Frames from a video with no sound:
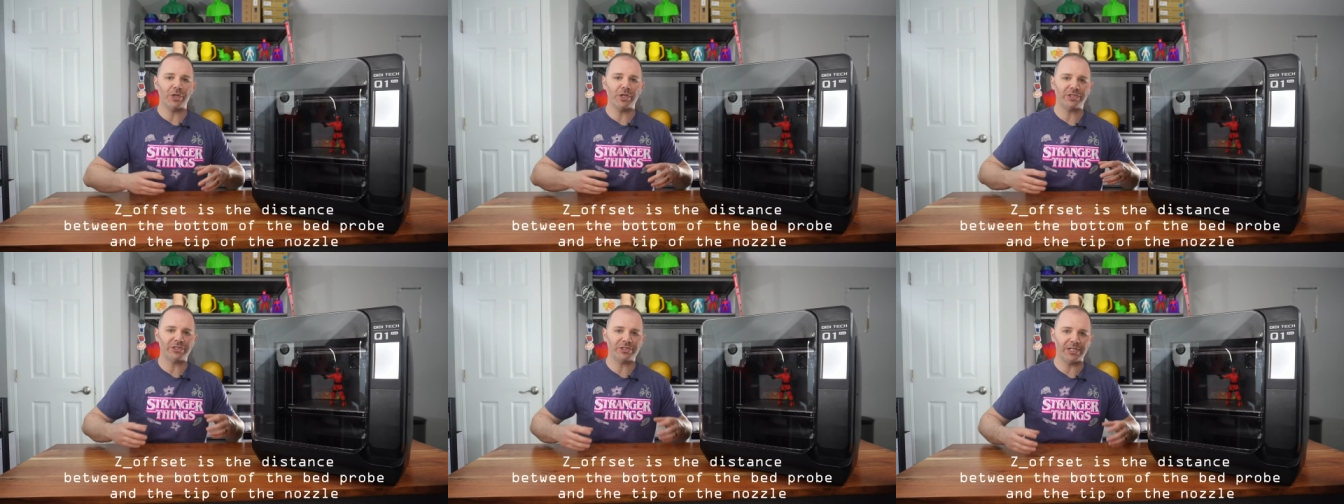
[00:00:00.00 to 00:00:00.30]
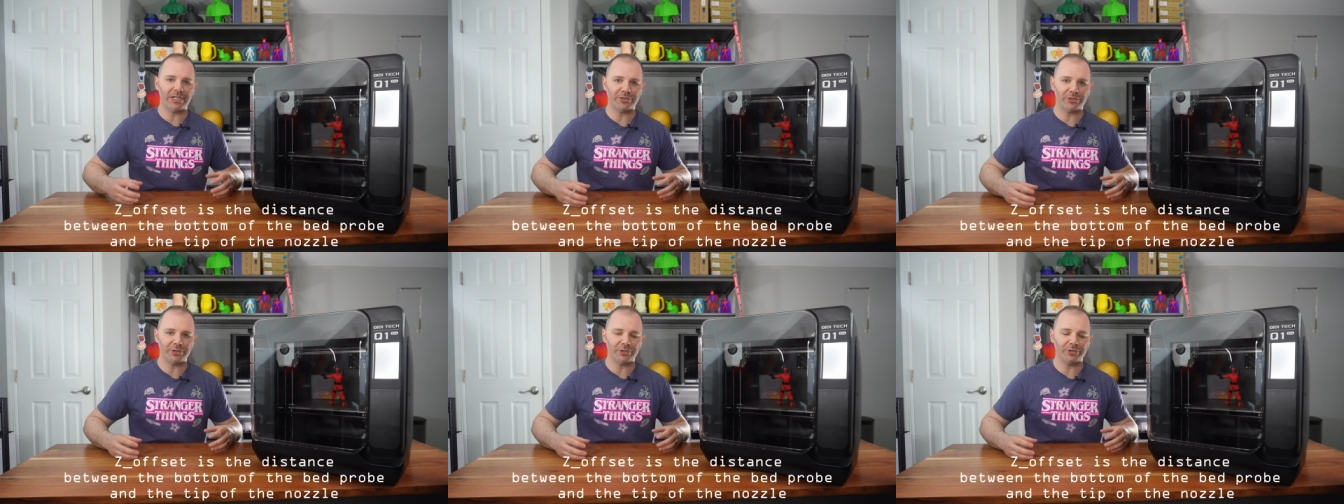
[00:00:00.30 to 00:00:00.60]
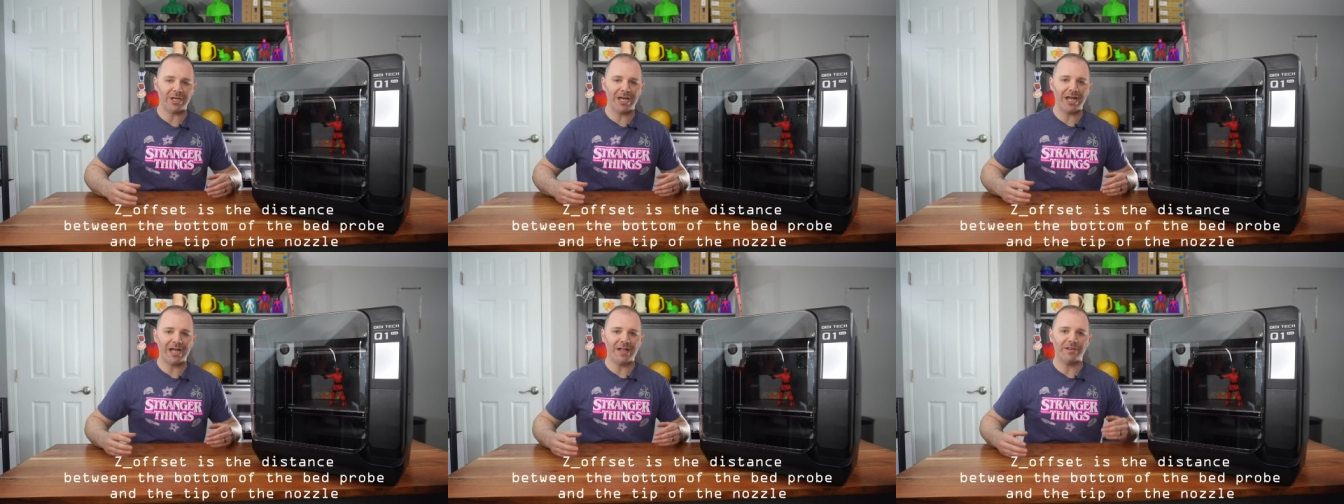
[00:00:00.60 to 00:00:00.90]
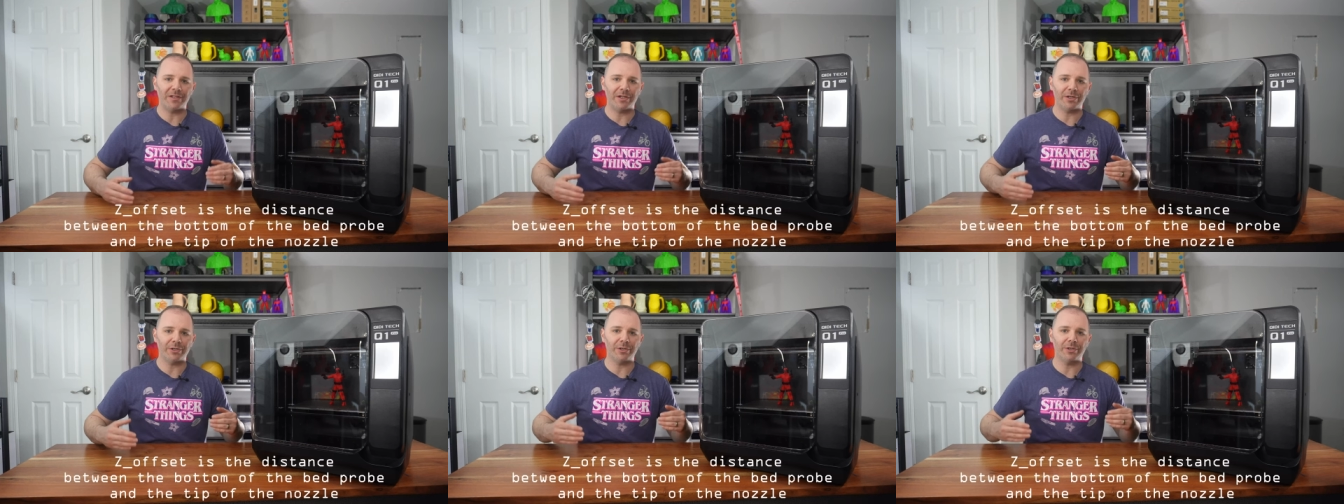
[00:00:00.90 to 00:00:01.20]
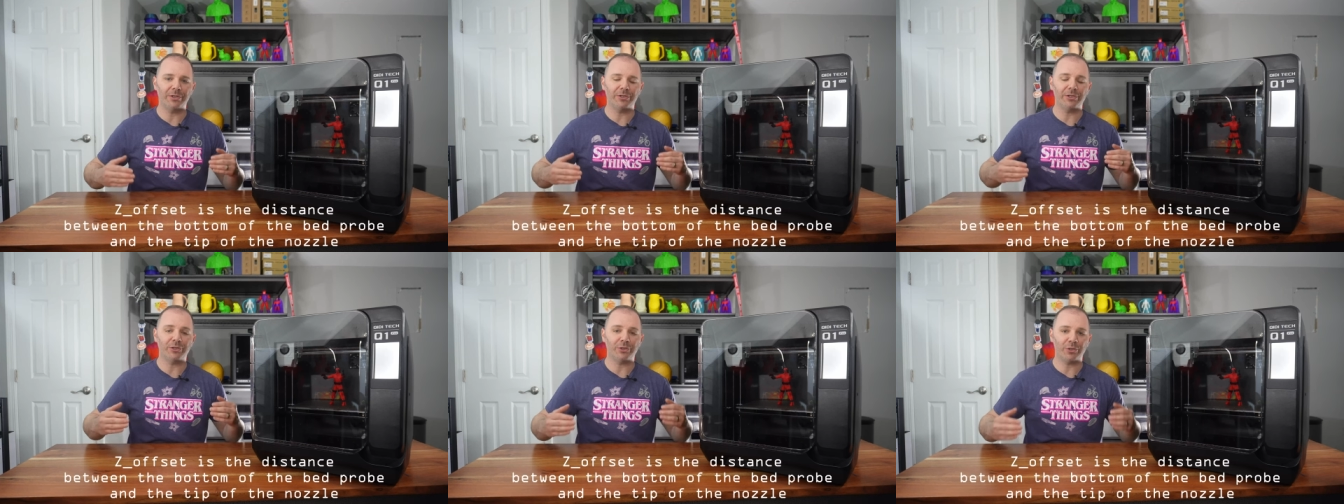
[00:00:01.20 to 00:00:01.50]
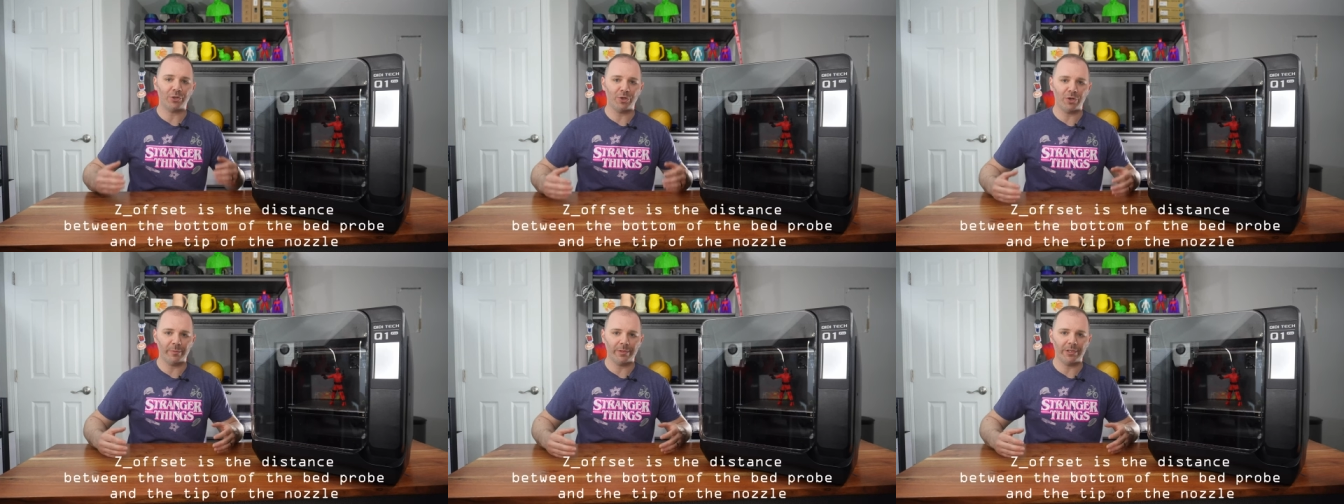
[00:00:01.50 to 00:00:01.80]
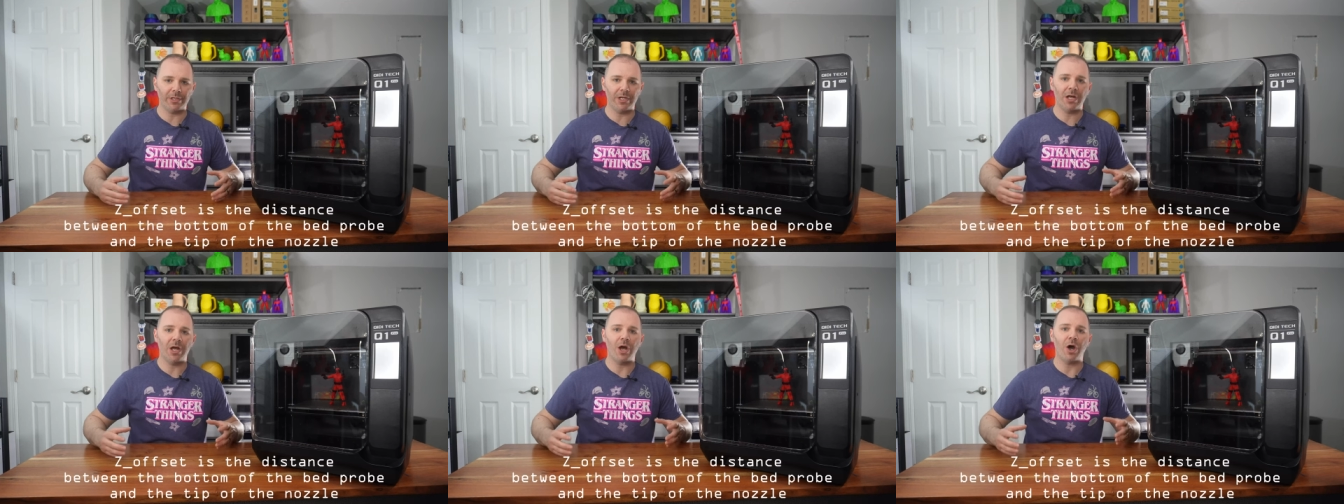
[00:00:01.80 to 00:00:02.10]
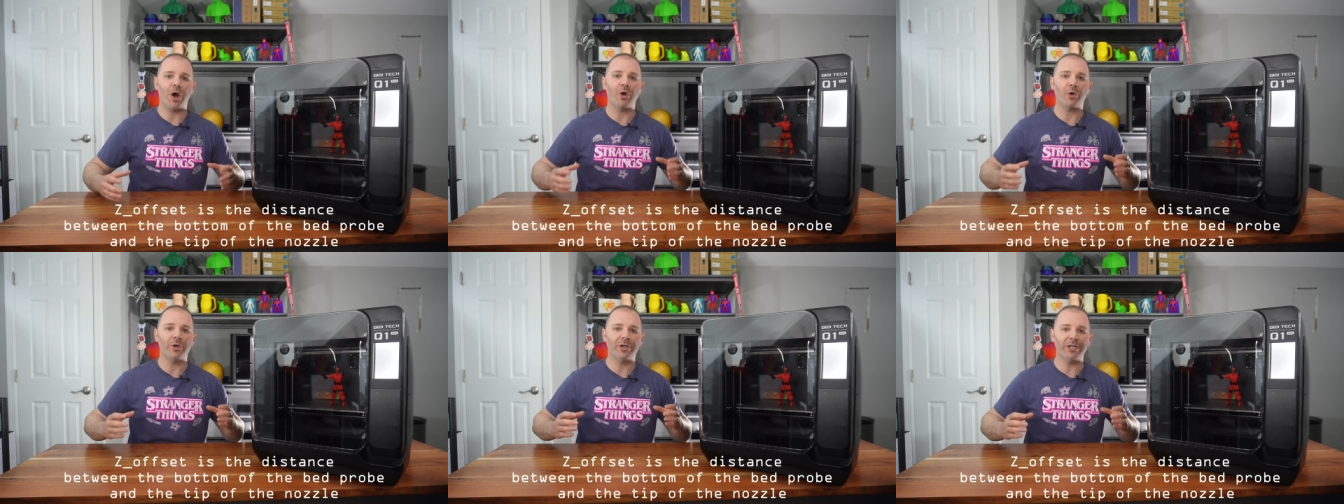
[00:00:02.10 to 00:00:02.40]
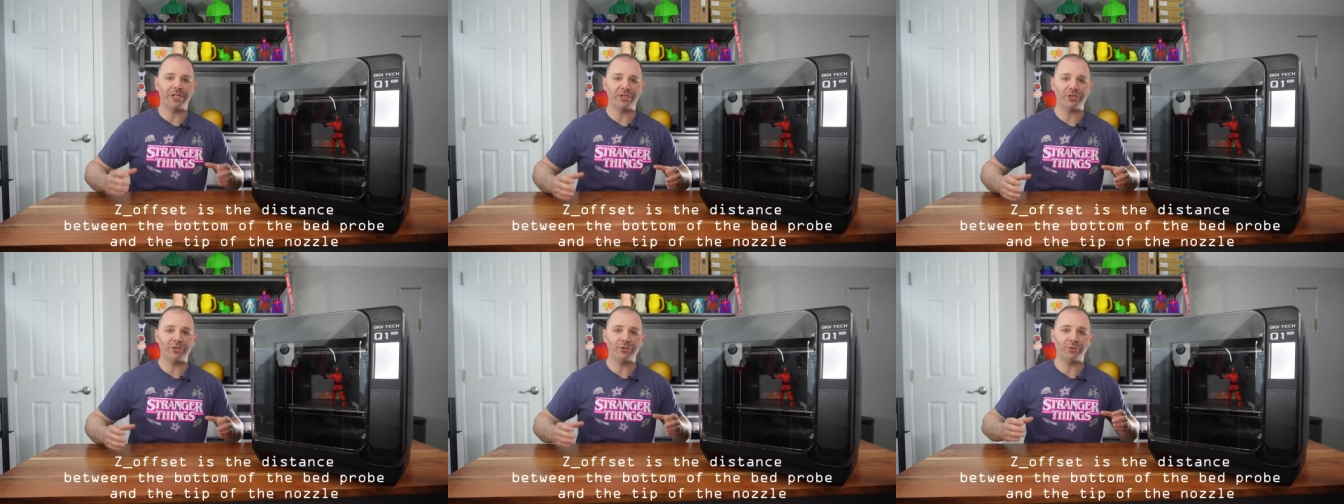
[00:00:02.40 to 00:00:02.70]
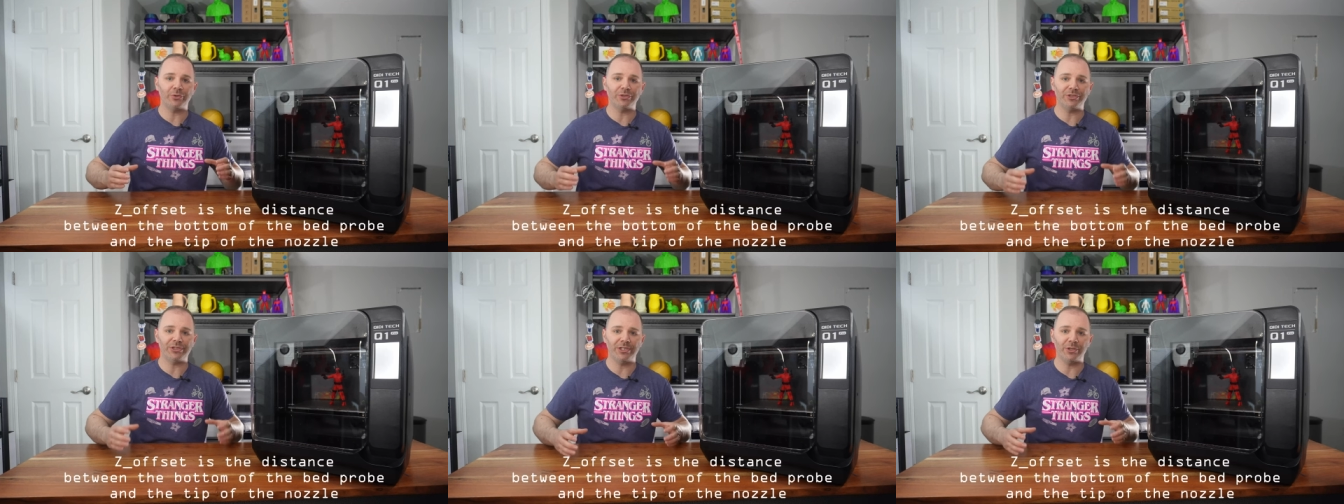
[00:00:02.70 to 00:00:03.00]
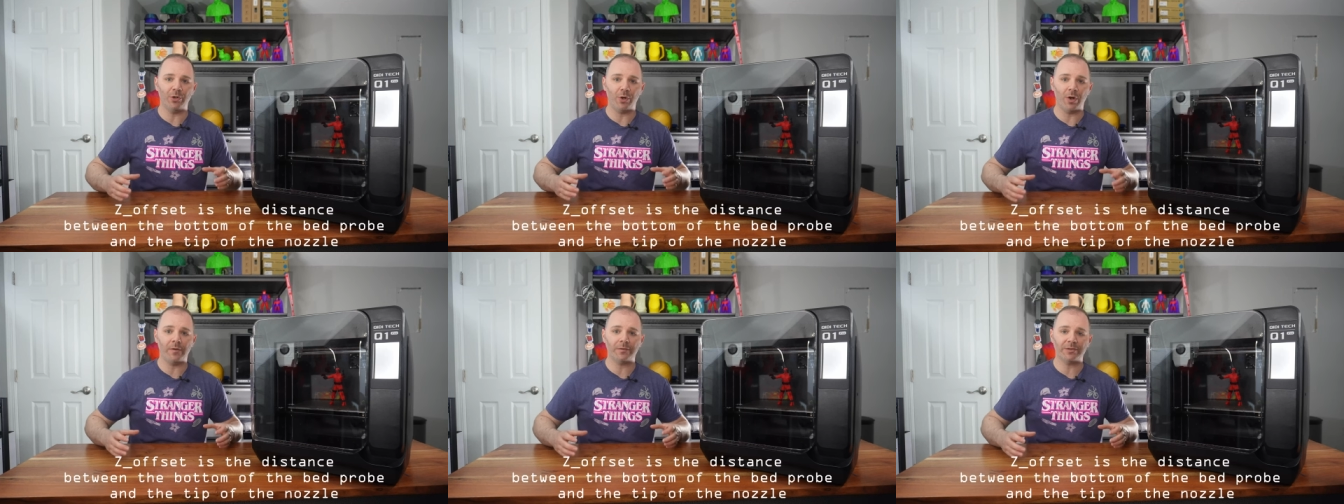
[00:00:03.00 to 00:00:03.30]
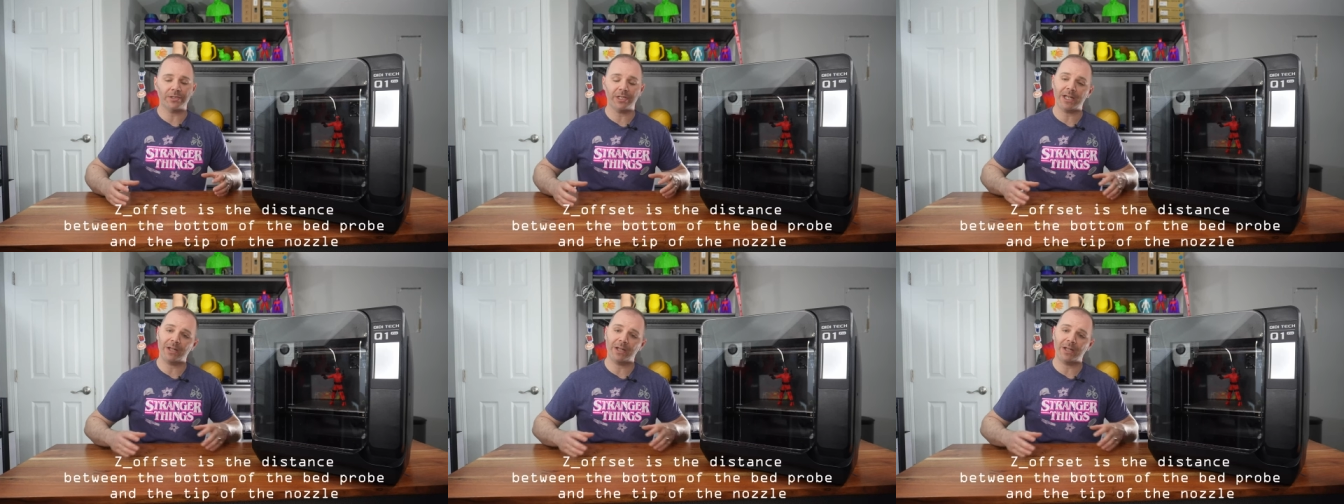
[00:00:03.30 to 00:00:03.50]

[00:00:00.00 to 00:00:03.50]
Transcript: are the sensors that are gonna determine our initial Z offset,